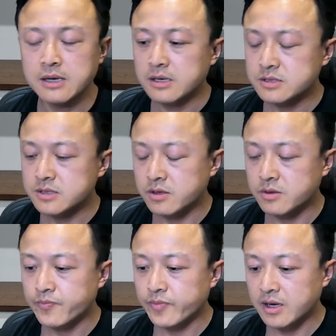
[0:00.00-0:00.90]

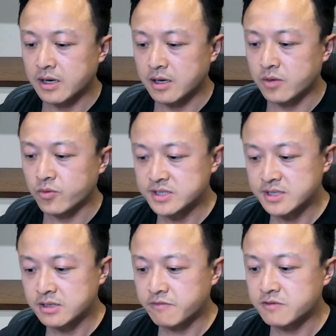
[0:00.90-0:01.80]
So we're
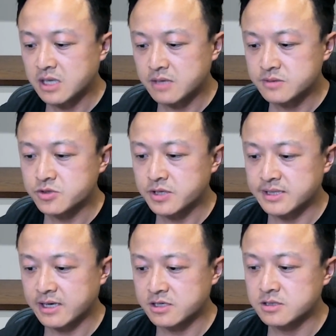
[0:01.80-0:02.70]
seeing different types of
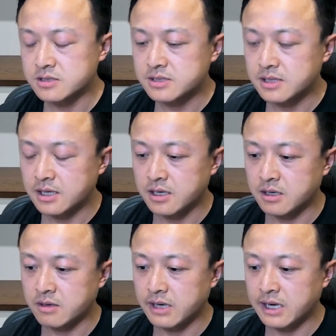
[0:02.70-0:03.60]
transactions,
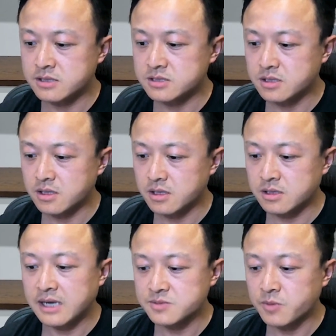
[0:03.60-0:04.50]
and
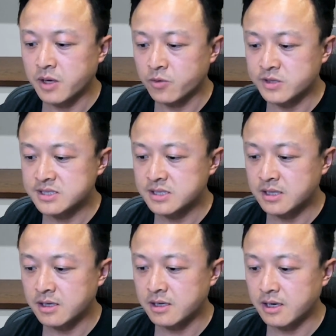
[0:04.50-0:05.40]
that's why we
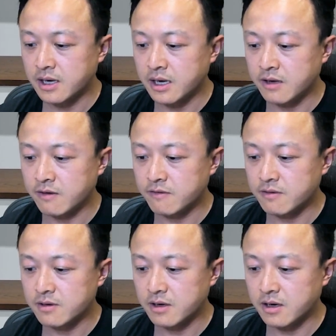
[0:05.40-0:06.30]
see a
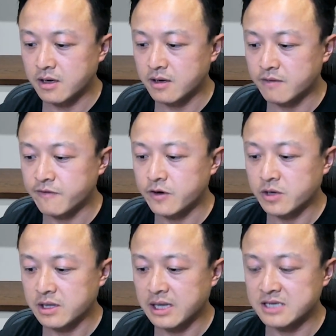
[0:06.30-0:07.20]

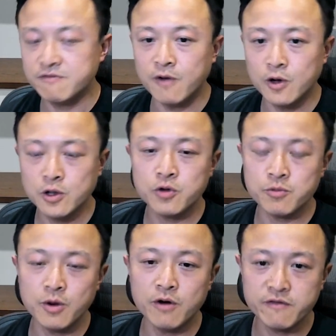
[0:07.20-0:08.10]
very large
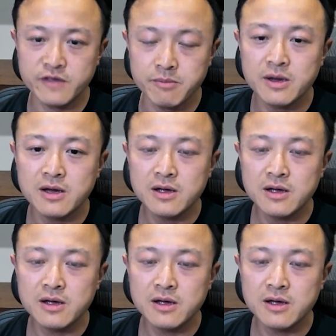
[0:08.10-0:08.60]
volume of them.